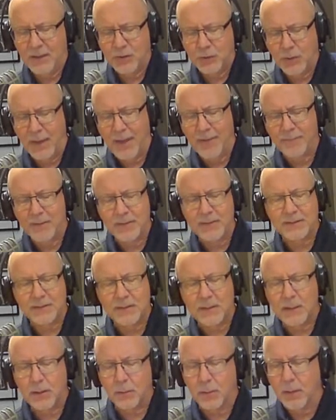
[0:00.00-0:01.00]
As you evidenced
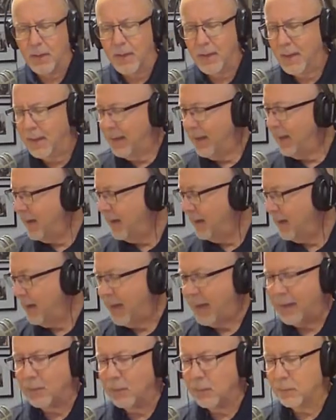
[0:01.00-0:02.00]
here. And
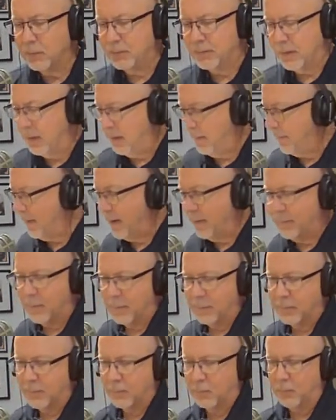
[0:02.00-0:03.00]
I looked up, I
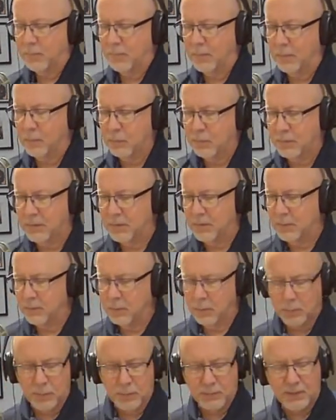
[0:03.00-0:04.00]
thought this was interesting
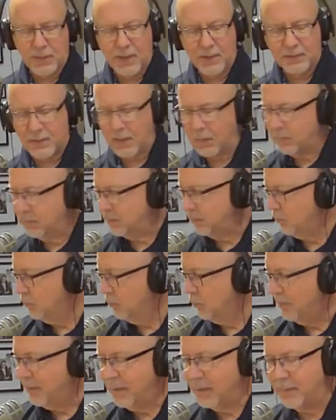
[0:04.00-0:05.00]
too, because as I was
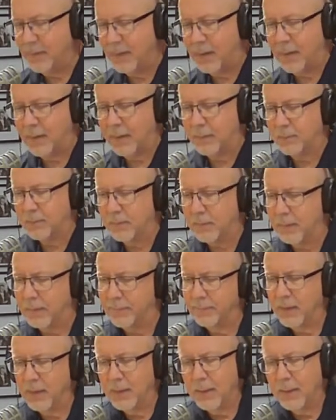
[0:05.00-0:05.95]
reading that, I was like,